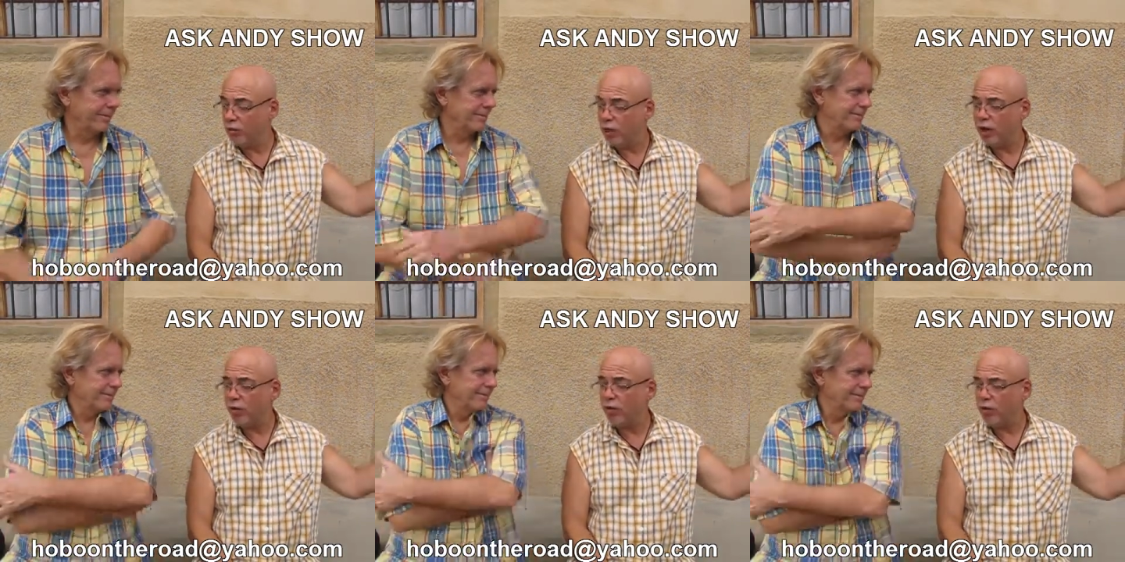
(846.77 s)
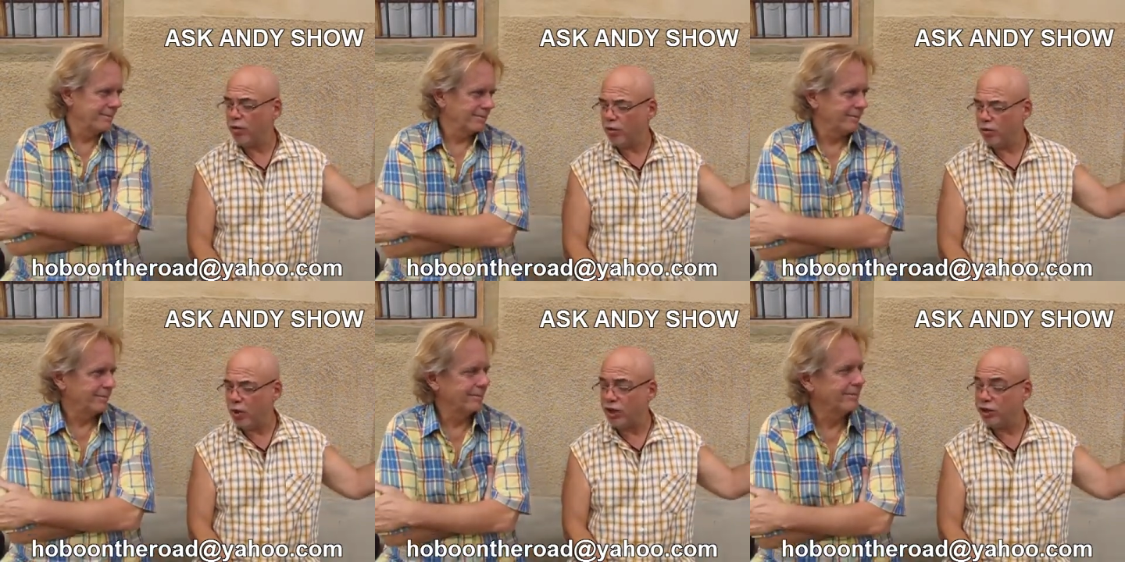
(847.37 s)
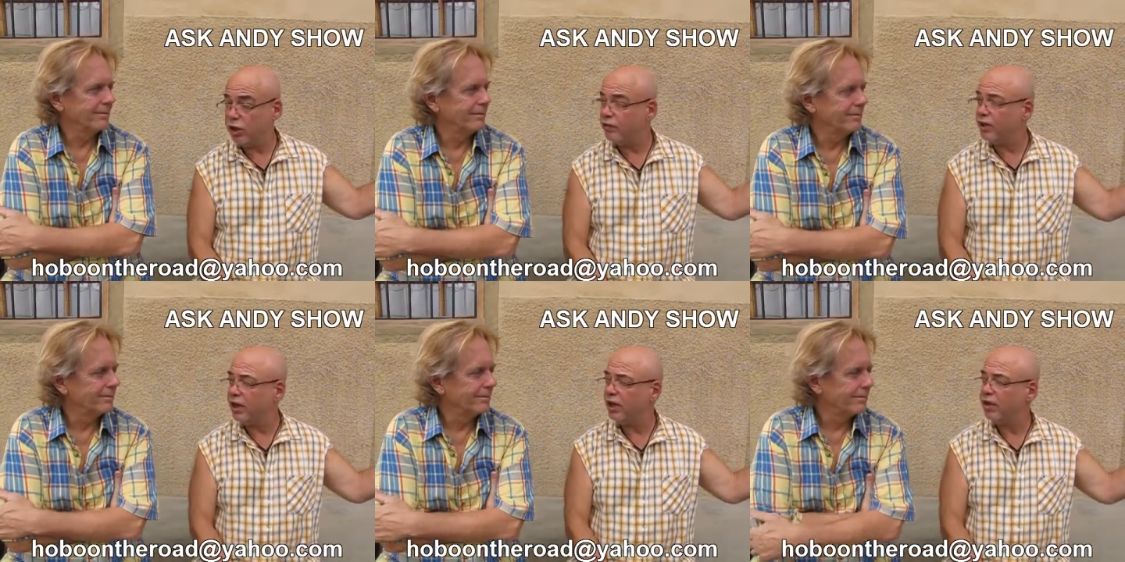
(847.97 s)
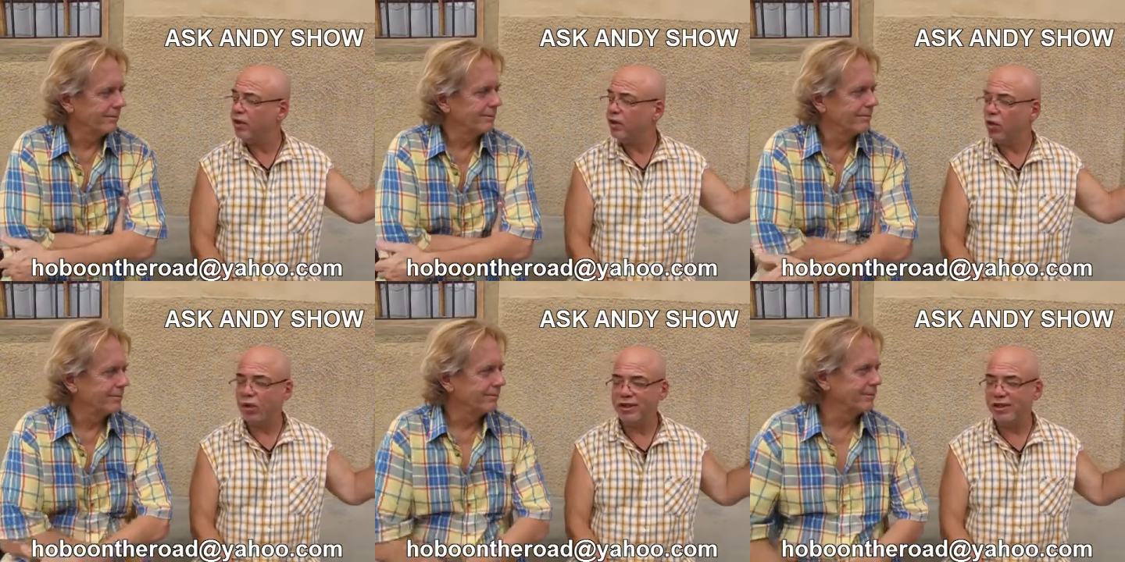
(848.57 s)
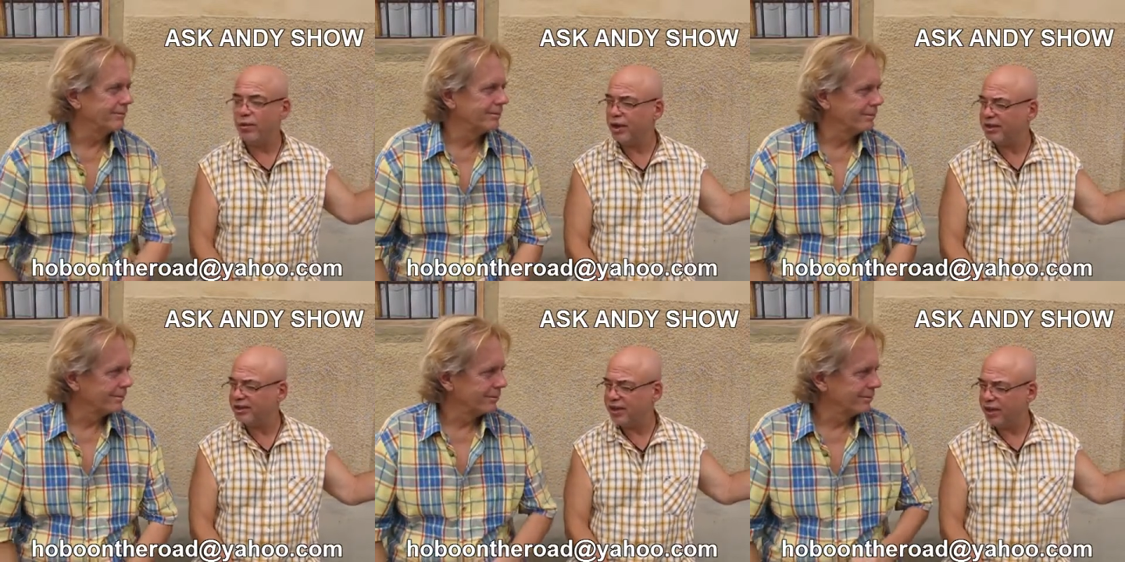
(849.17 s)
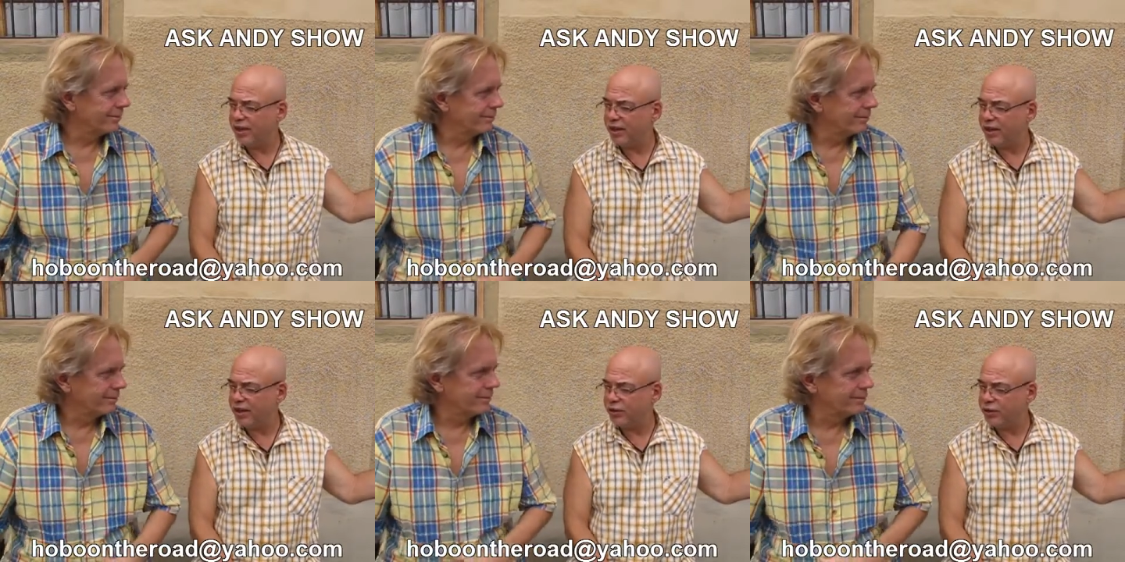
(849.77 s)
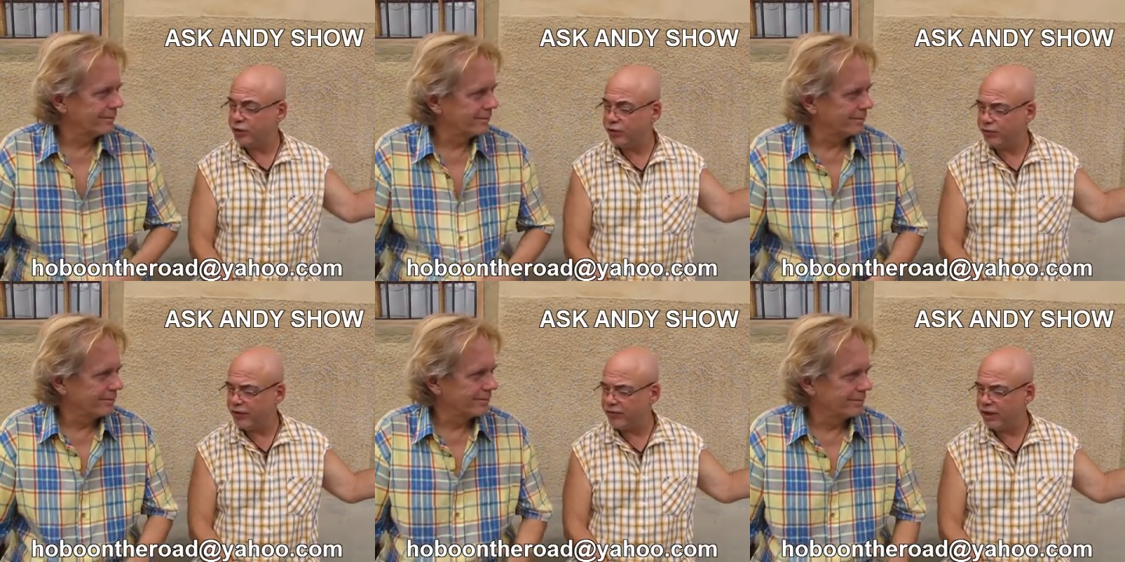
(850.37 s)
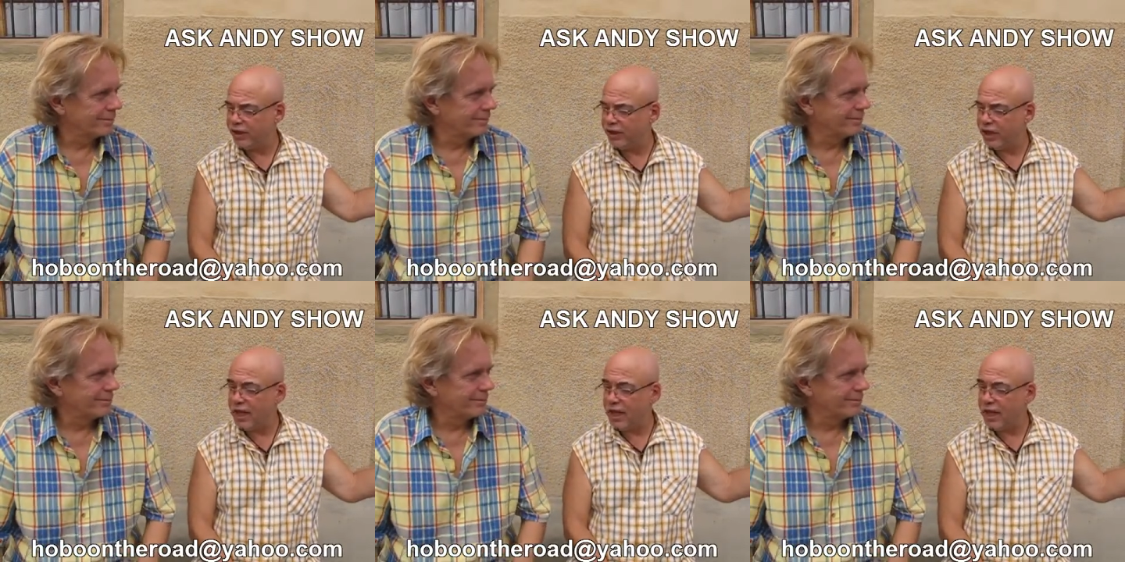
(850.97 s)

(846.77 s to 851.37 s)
Speaker 1: Well, Wachovia also wants uh, two fifty,